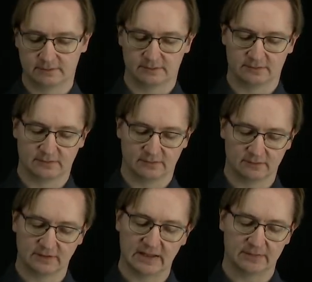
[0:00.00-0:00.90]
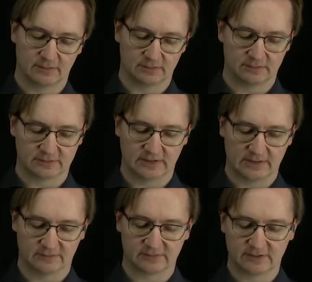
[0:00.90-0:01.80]
name or the
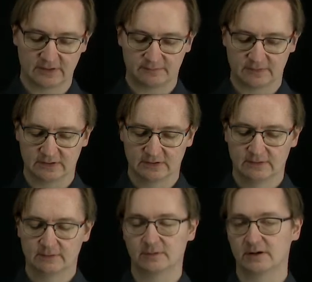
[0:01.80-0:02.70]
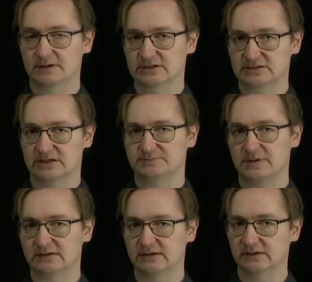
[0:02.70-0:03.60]
name of the type we are
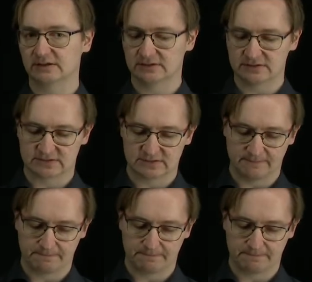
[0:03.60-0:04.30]
expecting in this